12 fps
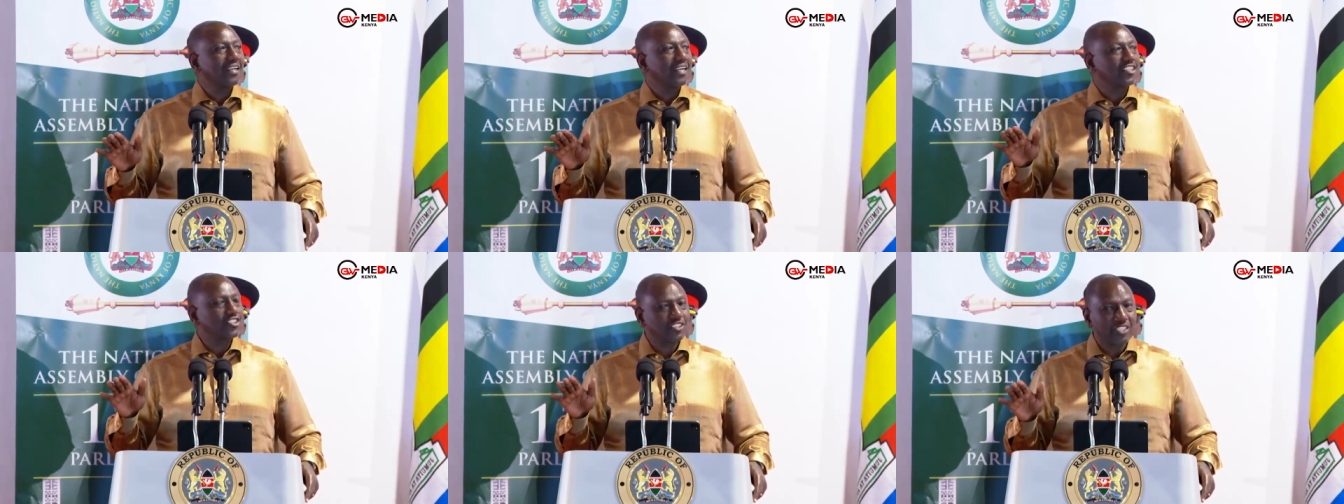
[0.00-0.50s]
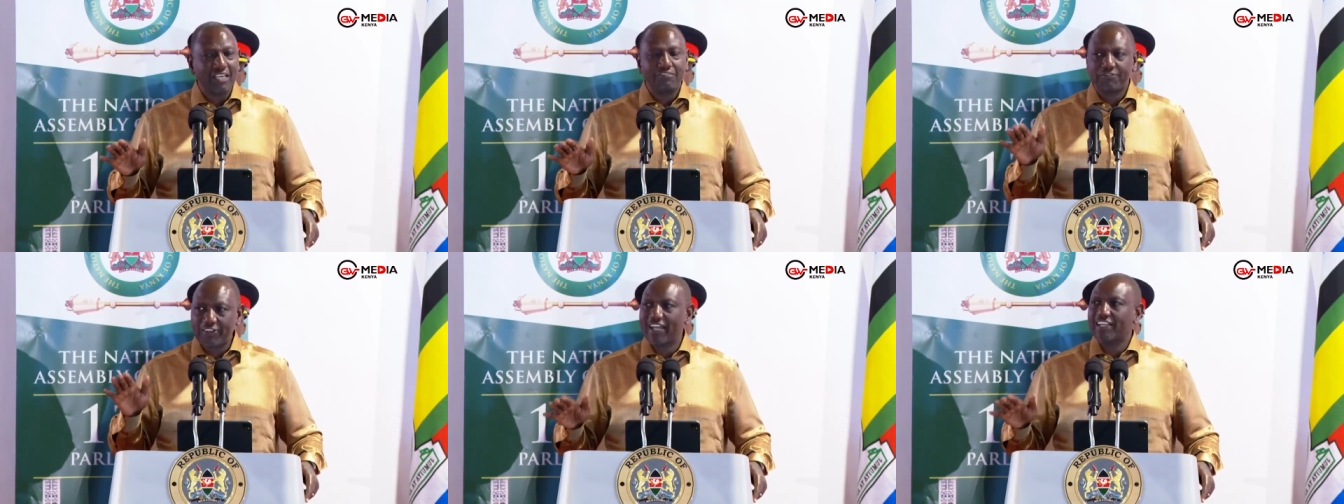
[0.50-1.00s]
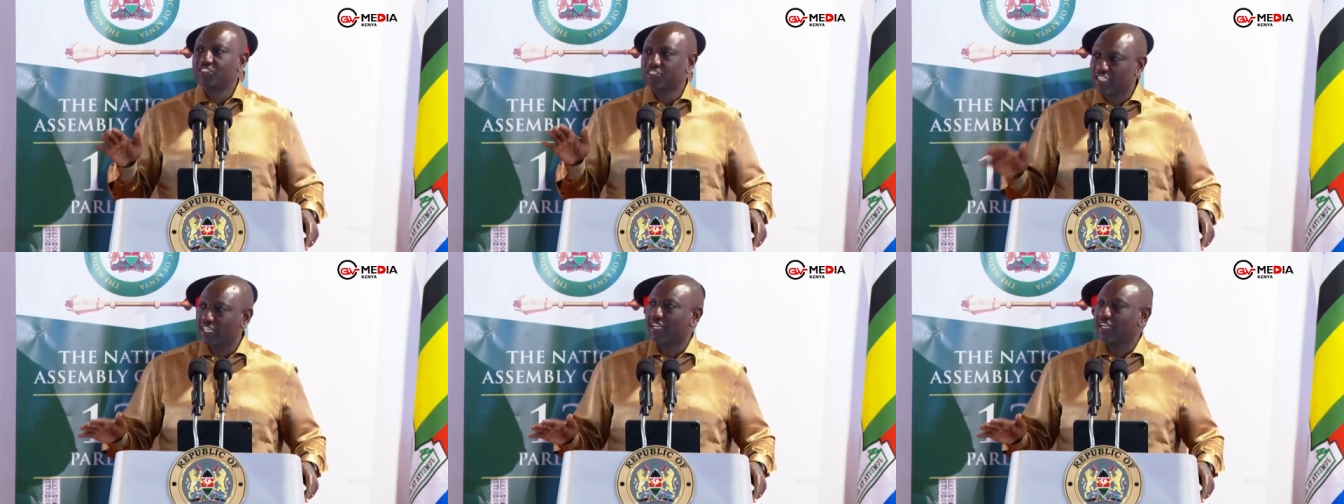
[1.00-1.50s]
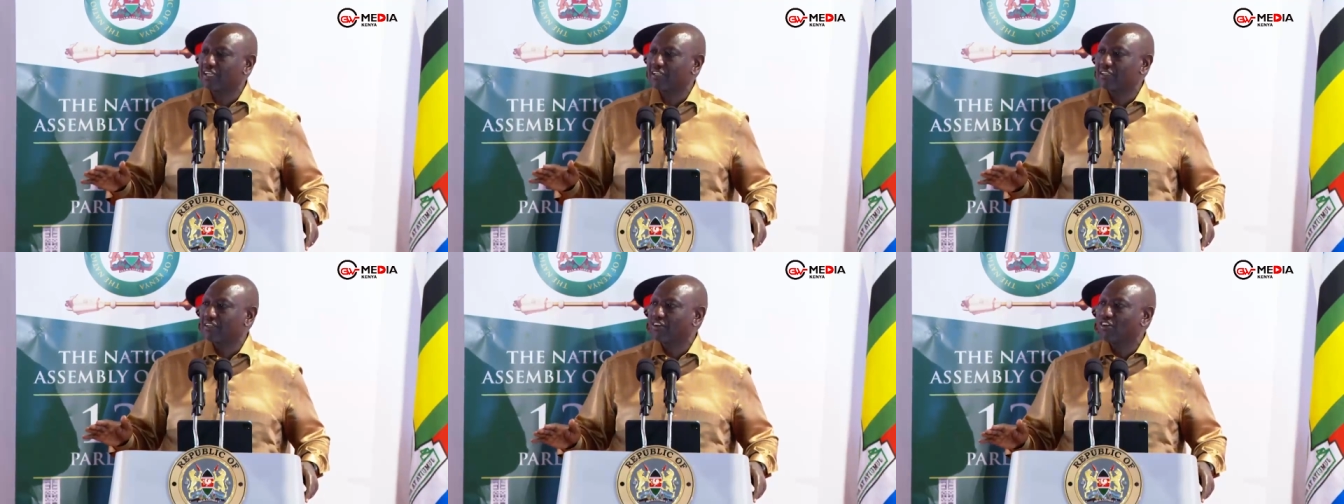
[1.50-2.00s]
a, a fair share
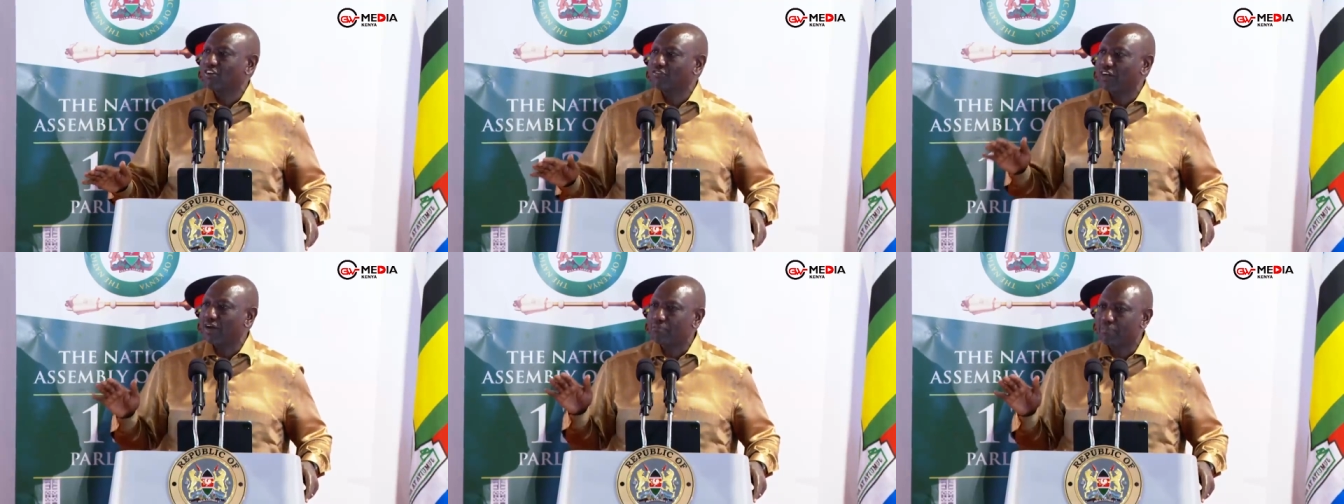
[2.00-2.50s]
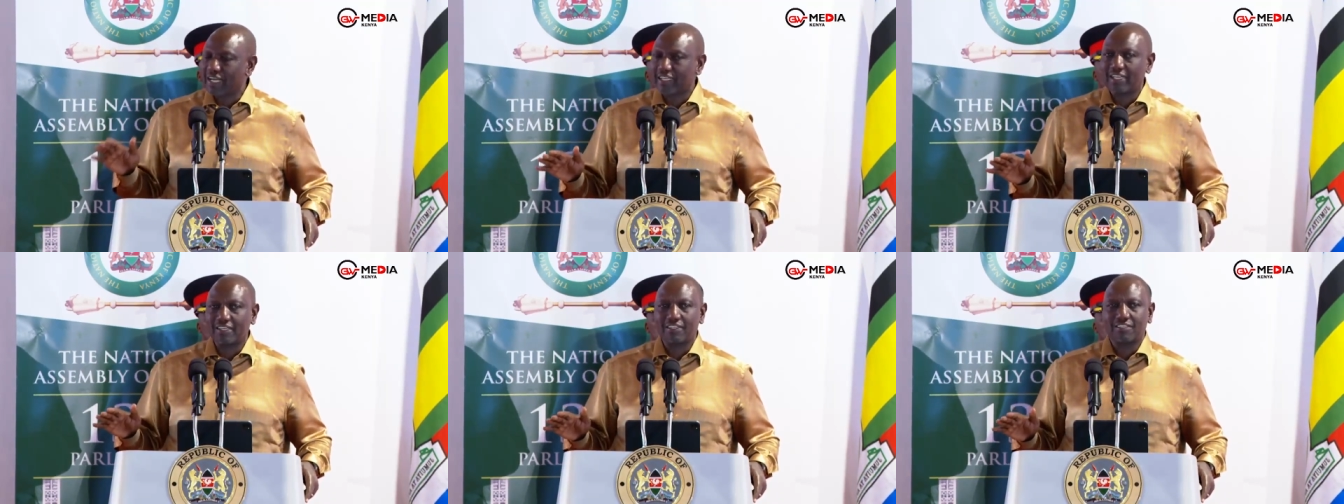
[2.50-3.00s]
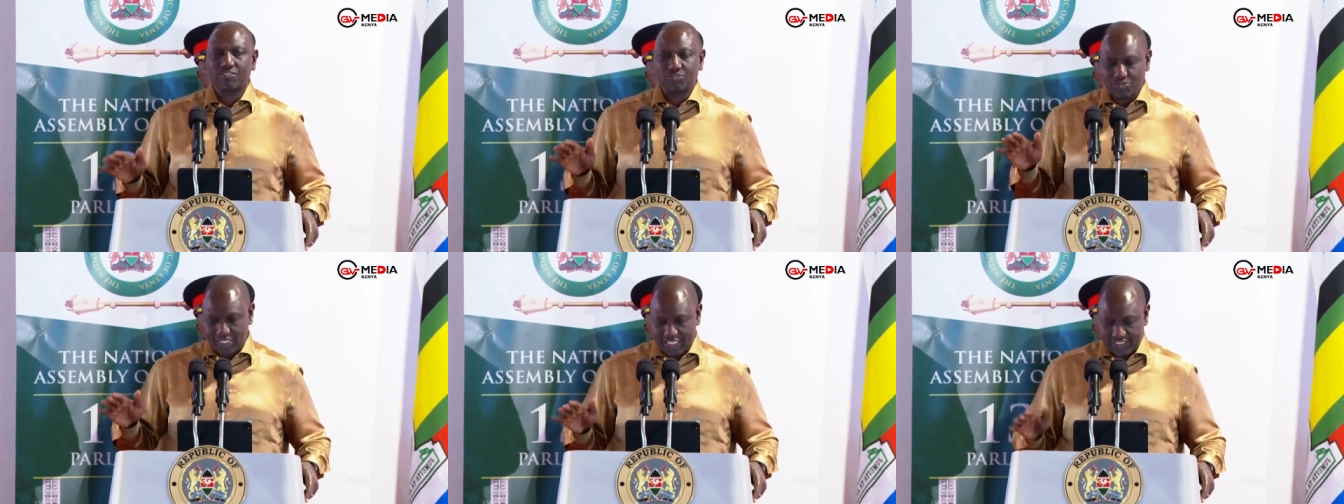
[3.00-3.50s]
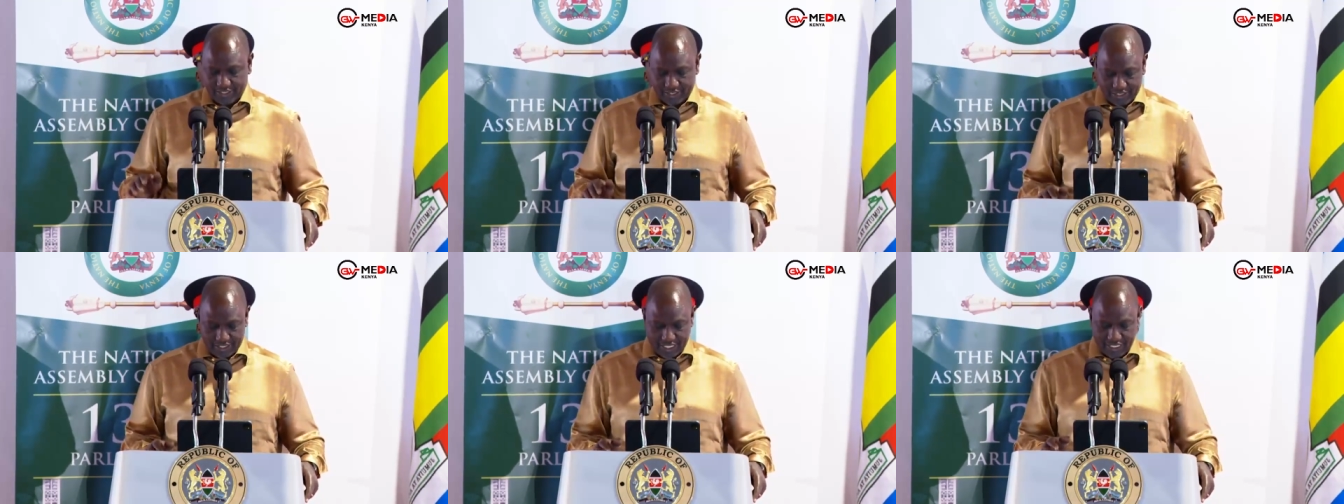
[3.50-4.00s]
of our burden to
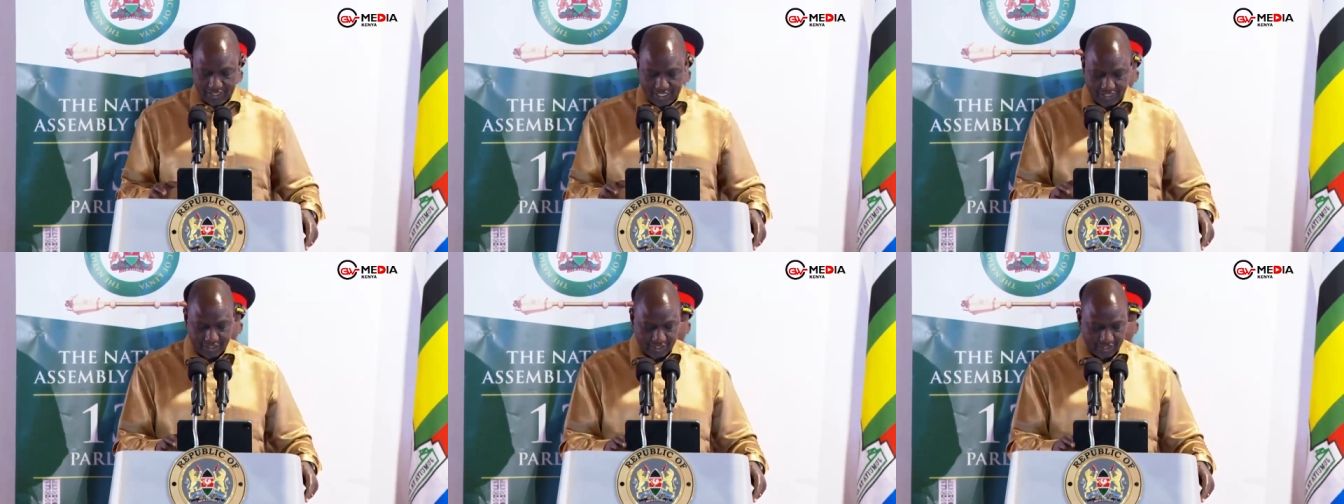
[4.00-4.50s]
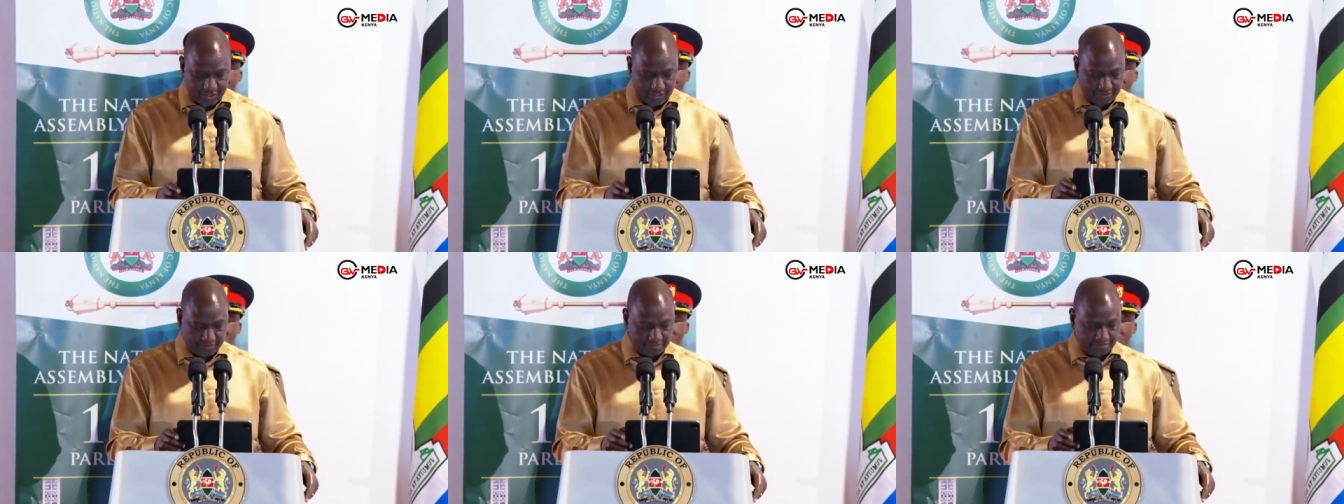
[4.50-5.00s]
raise uh, taxes.